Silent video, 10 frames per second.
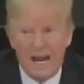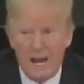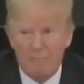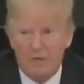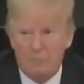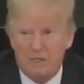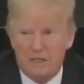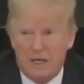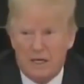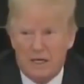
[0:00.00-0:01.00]
I happen to
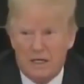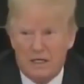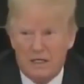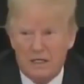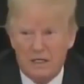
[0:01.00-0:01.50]
be taking it.